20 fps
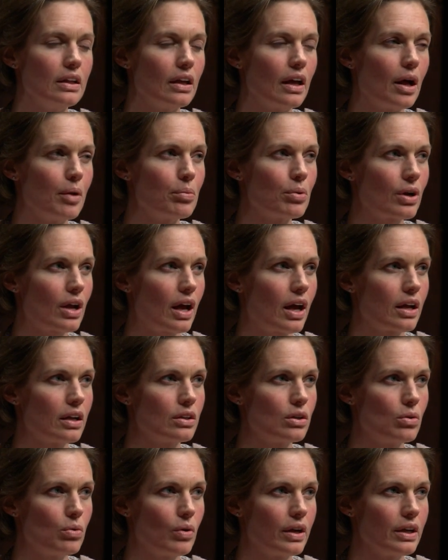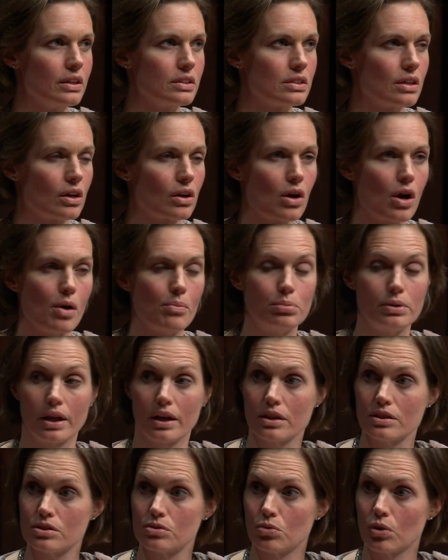Alberta had quite a
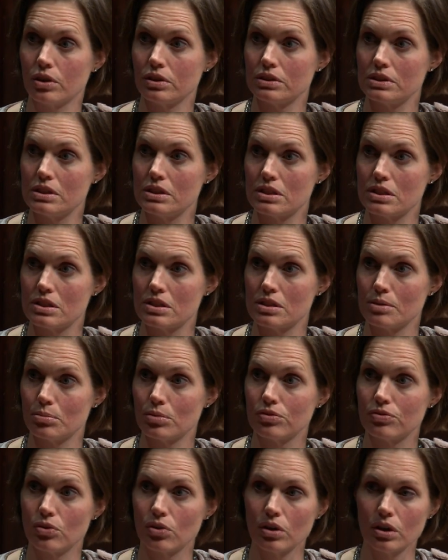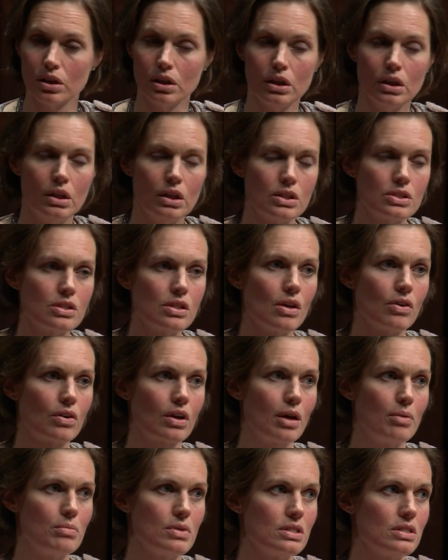complex royalty system before, so the
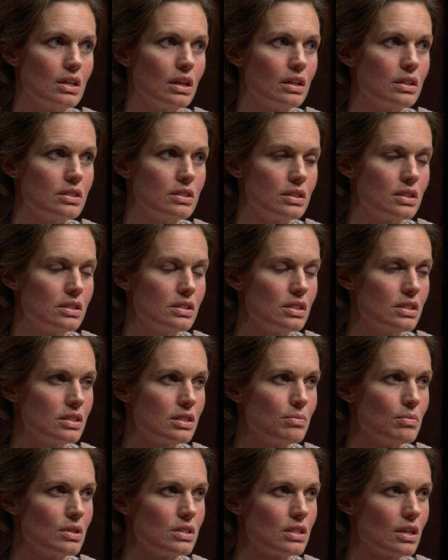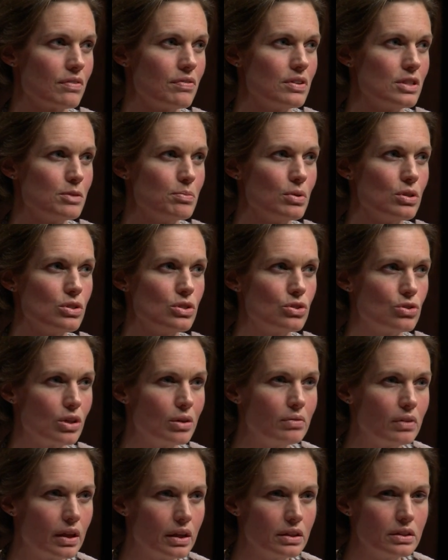outcome is that the system itself has been
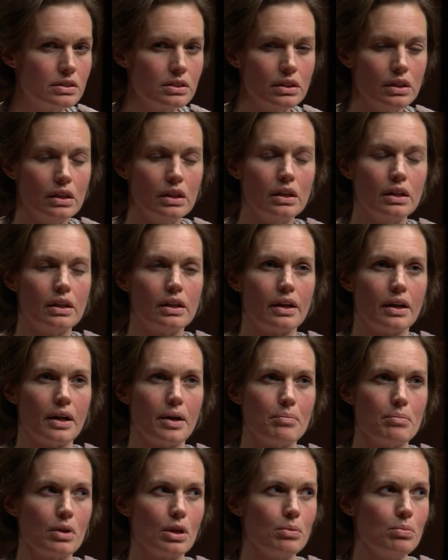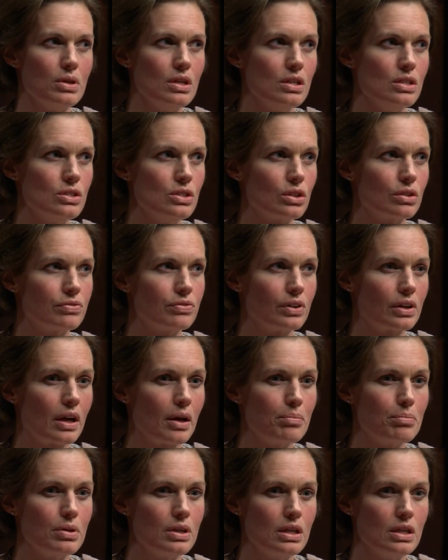streamlined. It'll be easier for
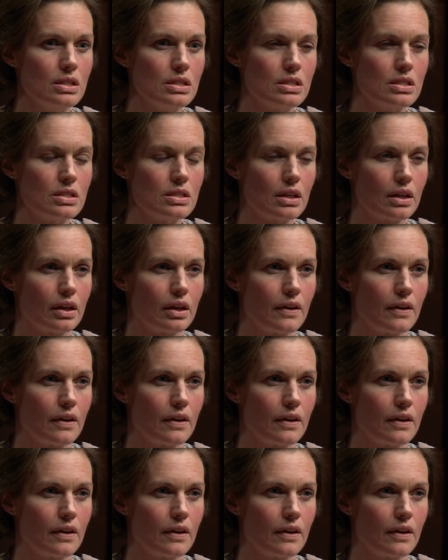companies.